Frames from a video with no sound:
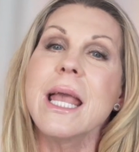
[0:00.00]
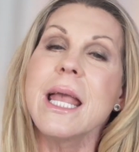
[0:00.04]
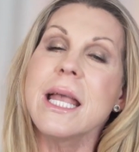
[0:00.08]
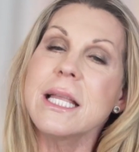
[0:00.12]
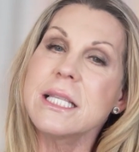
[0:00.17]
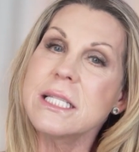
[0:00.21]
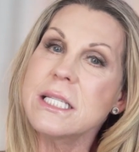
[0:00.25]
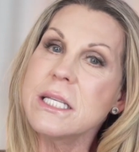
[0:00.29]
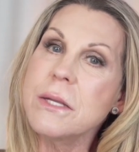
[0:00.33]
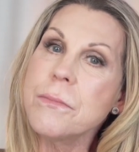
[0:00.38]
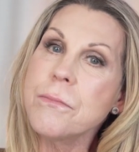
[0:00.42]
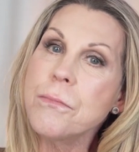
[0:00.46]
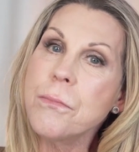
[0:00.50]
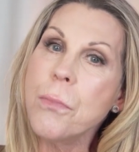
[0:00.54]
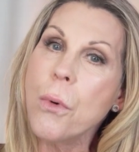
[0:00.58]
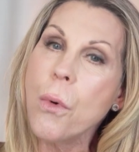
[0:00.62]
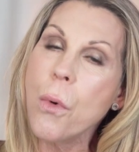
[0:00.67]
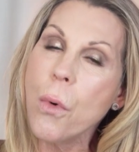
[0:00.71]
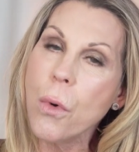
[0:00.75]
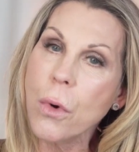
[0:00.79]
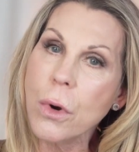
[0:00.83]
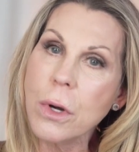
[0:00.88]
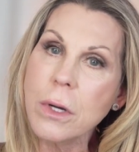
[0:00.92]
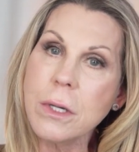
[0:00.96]
It's
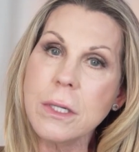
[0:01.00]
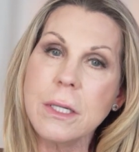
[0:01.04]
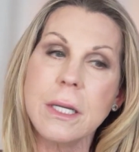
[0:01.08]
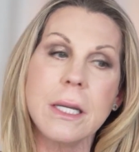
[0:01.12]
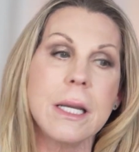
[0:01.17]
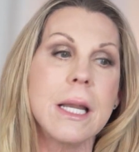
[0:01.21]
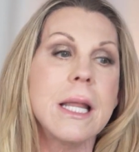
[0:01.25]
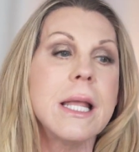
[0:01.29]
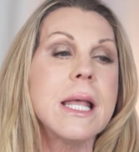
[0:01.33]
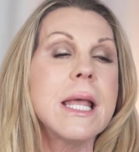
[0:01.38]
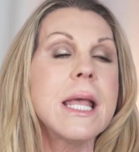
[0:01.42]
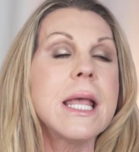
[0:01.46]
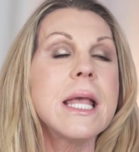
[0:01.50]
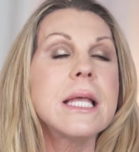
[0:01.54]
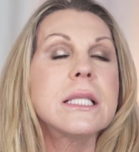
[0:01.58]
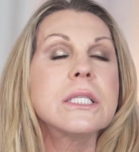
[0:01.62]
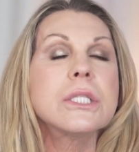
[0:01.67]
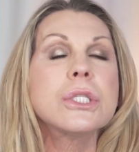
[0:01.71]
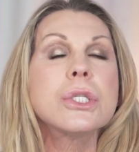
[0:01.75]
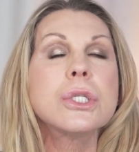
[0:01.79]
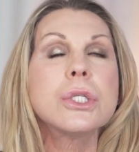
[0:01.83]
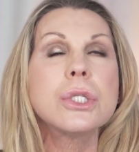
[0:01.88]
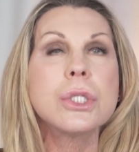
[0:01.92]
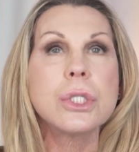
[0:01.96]
important.
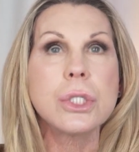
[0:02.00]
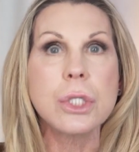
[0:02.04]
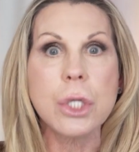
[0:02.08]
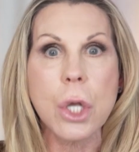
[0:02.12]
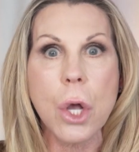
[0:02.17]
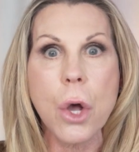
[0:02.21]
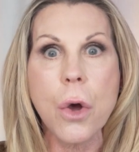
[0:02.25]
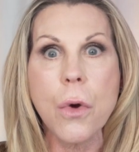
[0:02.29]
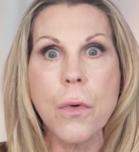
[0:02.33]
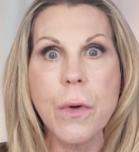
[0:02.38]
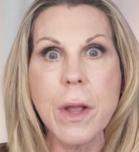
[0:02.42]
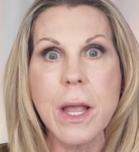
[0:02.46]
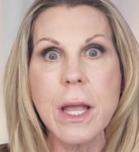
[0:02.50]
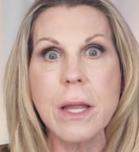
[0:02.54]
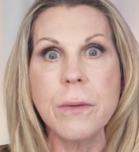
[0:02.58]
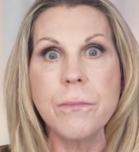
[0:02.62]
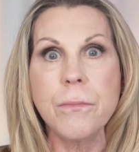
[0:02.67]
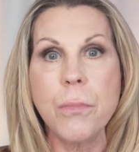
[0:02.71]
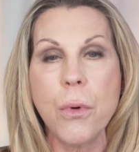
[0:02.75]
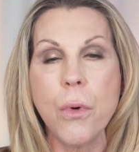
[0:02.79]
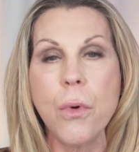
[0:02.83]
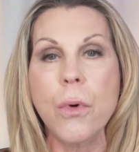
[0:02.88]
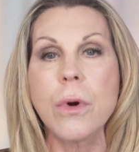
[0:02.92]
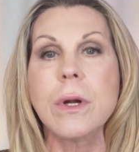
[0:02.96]
It's so
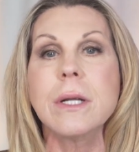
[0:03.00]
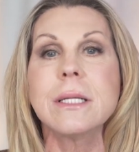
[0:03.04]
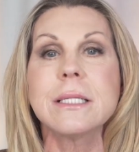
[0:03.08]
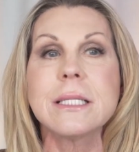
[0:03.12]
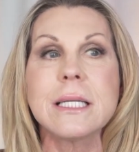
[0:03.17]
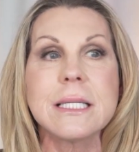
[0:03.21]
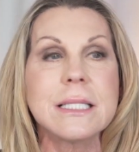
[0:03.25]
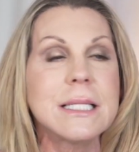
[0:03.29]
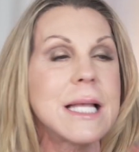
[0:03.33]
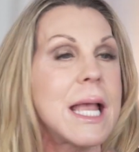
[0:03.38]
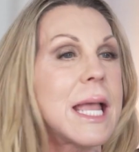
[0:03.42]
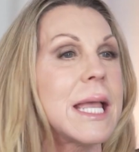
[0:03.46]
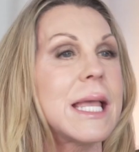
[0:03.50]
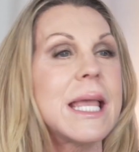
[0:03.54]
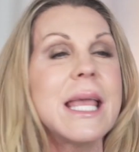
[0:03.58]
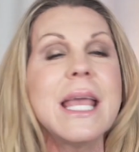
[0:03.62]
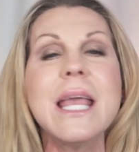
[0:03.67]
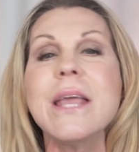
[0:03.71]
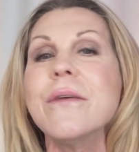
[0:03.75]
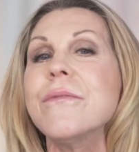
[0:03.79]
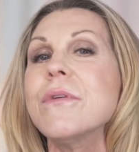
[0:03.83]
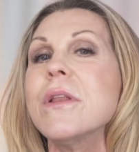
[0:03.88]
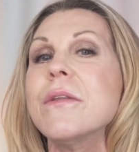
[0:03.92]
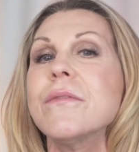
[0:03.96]
important to take,
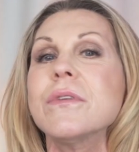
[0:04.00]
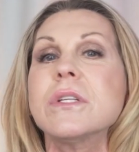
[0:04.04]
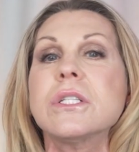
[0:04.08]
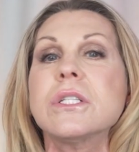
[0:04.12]
even if